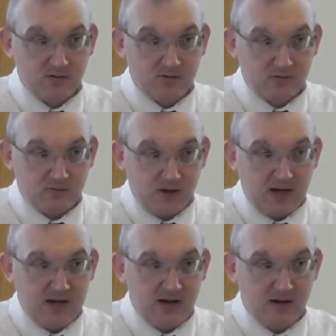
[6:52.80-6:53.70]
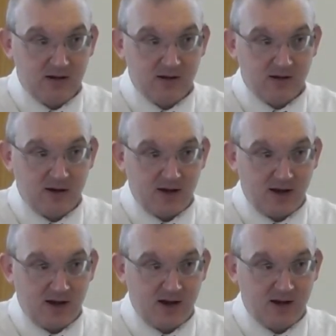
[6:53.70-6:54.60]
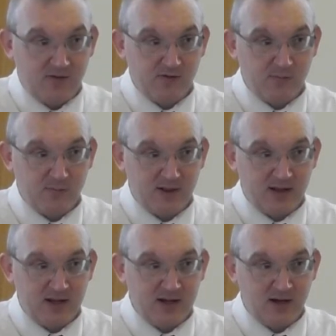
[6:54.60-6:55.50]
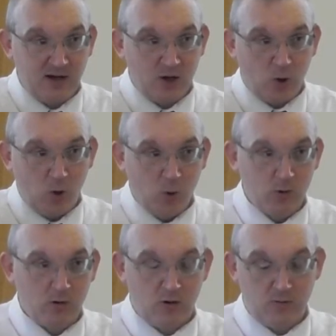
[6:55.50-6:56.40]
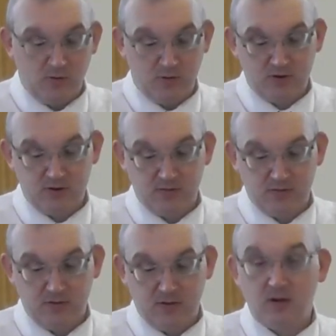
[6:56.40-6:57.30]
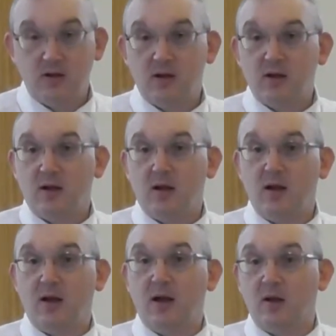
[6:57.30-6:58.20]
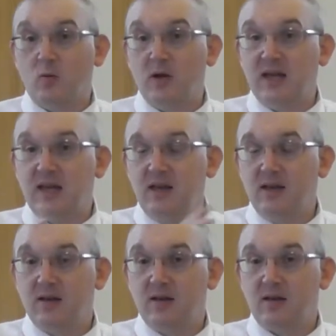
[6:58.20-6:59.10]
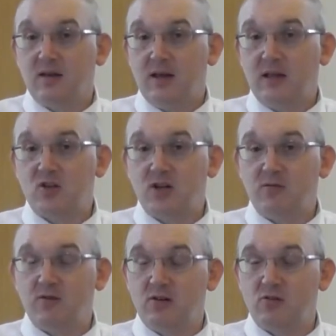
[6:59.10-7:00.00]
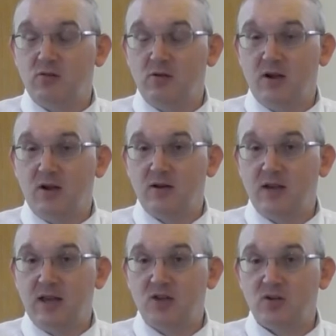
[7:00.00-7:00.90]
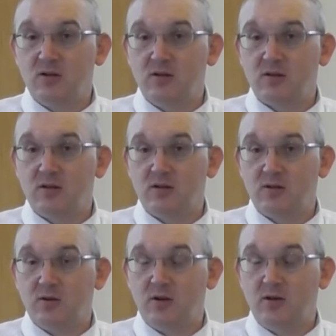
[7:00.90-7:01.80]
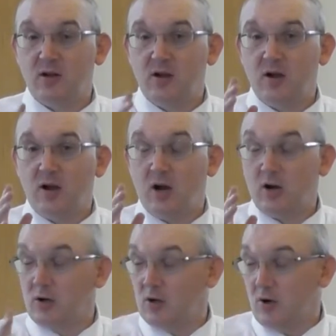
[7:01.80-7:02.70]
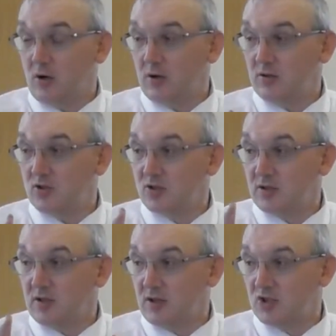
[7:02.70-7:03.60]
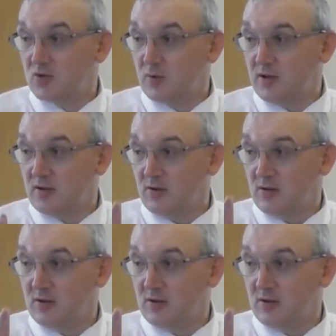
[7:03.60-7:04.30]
Three and a half millennia ago, almost. And we each and every true congregation included are God's Israel